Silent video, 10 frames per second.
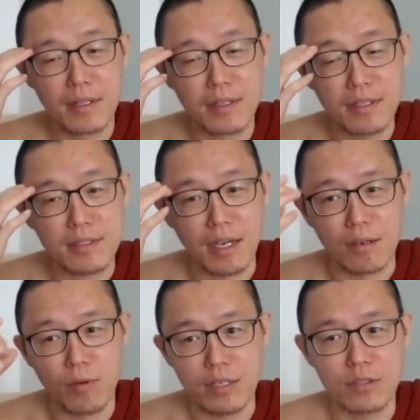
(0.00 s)
these are
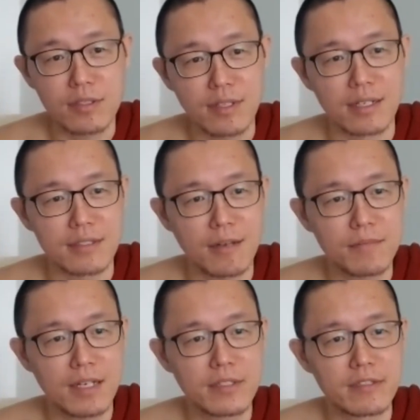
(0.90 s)
questions that
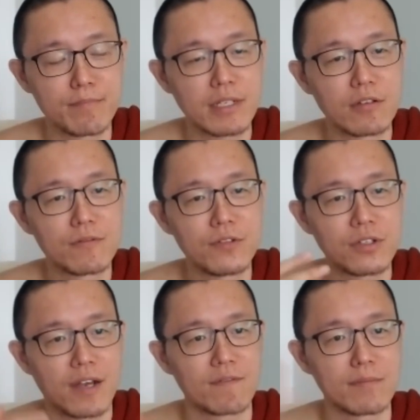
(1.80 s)
sometimes people don't feel
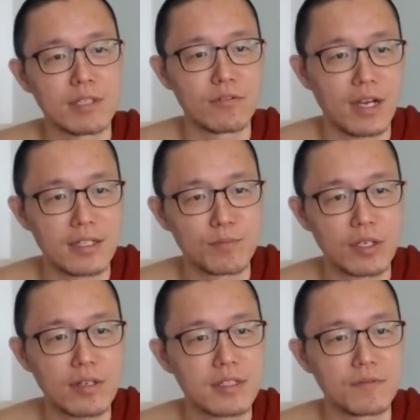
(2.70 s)
comfortable to ask
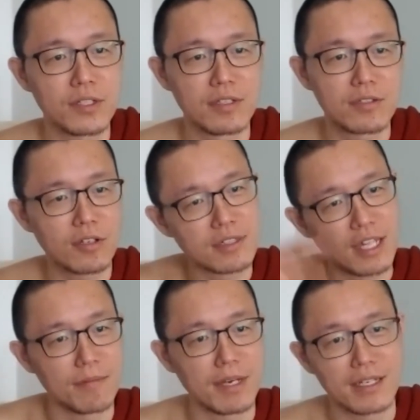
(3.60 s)
because they feel it's not
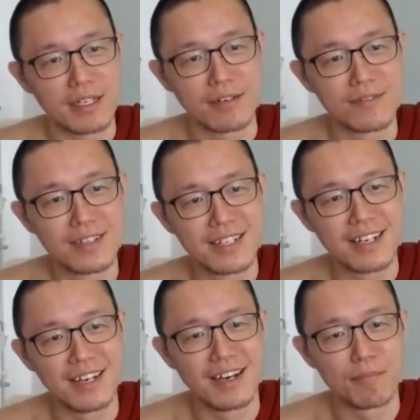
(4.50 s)
Dhamma enough.
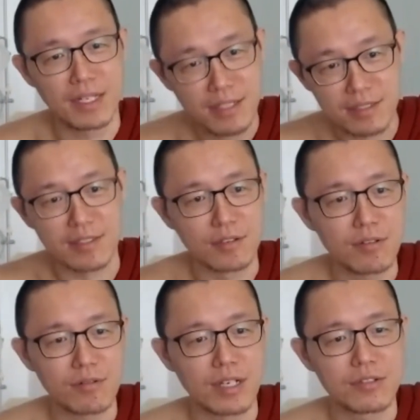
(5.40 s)
But this is a
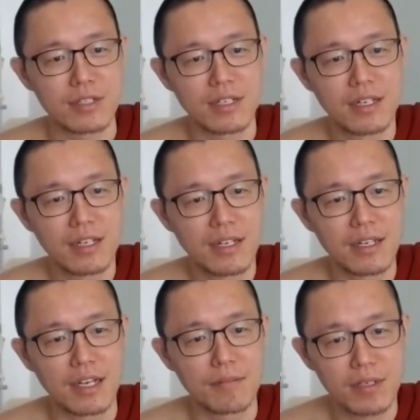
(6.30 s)
good question.
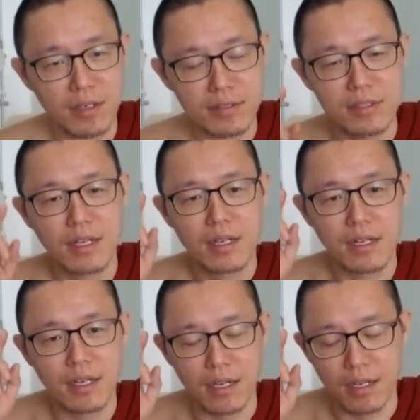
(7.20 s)
Yeah, because
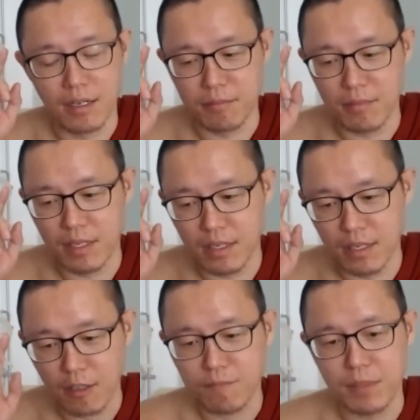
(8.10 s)
a
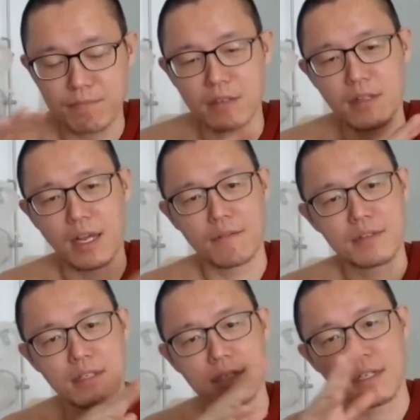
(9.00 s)
lot of people
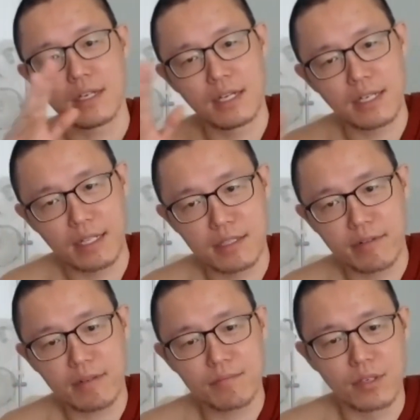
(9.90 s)
after
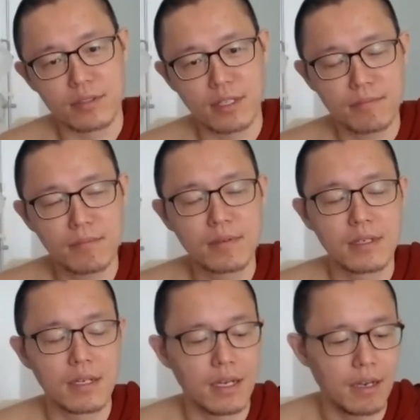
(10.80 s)
entering Buddhism,
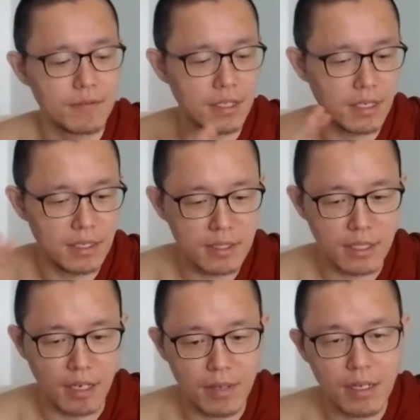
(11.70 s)
after learning
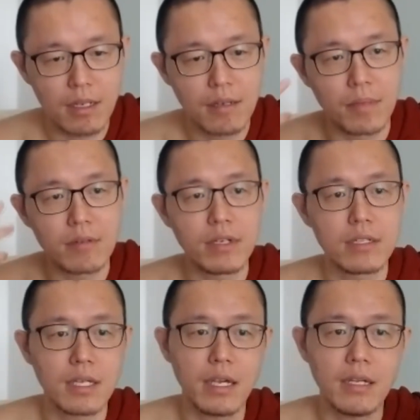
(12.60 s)
Dhamma, may
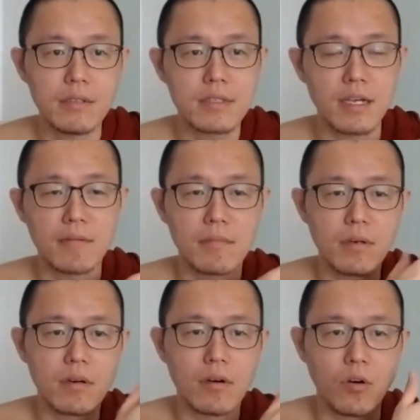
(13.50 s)
retain some
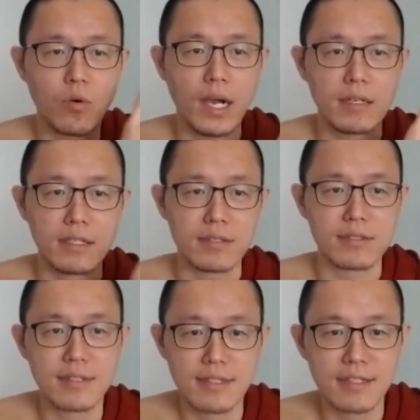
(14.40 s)
old ideas.